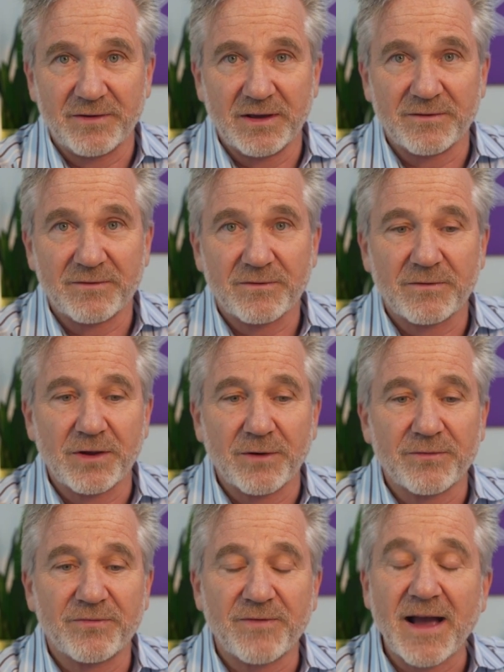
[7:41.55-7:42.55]
in,
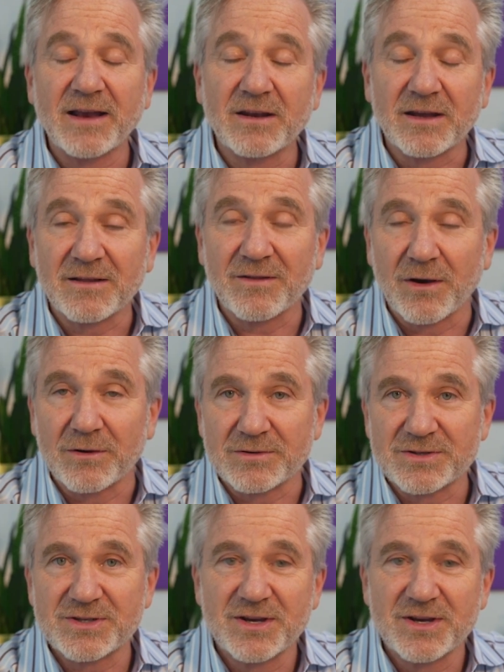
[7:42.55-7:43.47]
finding those